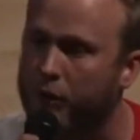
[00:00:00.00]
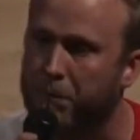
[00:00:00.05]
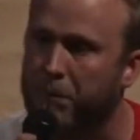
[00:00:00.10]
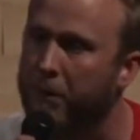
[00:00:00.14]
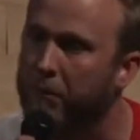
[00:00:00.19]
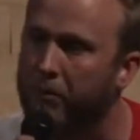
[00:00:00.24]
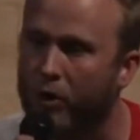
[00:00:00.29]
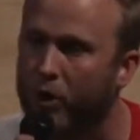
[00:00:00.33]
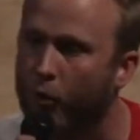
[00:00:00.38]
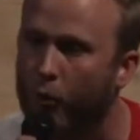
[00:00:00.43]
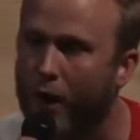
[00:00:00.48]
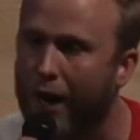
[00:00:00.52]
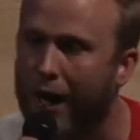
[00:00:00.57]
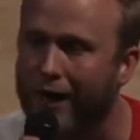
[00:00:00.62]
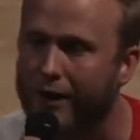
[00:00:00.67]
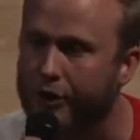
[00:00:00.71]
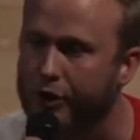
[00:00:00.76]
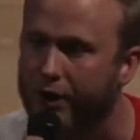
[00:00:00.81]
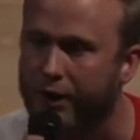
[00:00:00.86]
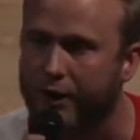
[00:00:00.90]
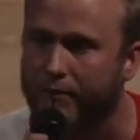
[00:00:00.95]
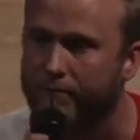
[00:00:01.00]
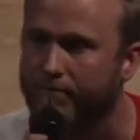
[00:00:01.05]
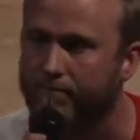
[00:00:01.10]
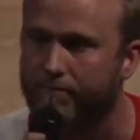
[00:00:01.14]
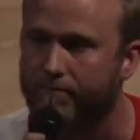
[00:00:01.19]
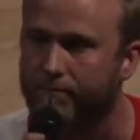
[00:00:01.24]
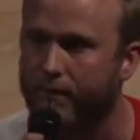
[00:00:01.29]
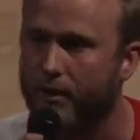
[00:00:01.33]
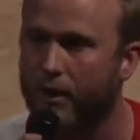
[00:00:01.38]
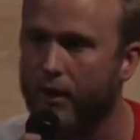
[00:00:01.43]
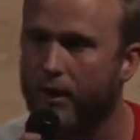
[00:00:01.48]
People are watching.
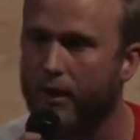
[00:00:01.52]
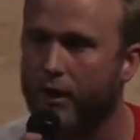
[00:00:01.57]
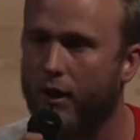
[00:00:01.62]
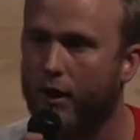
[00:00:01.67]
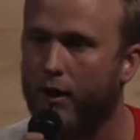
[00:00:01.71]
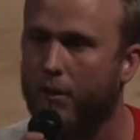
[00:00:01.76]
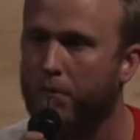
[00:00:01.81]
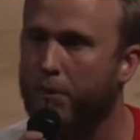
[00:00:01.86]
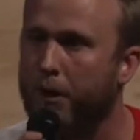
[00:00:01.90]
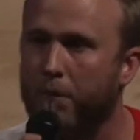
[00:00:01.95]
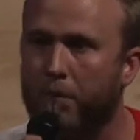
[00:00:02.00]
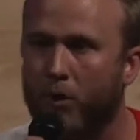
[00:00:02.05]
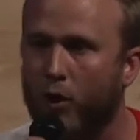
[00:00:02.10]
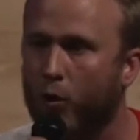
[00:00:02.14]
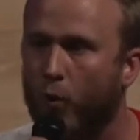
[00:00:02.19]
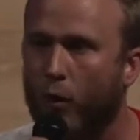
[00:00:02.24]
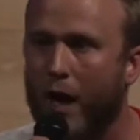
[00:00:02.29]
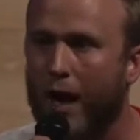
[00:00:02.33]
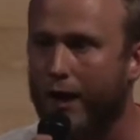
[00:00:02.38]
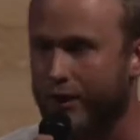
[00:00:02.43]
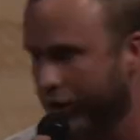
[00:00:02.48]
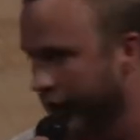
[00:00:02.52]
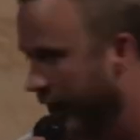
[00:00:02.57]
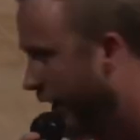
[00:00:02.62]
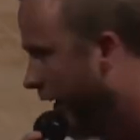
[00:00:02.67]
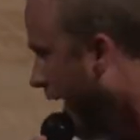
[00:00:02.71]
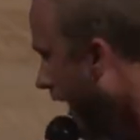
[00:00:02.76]
People are watching.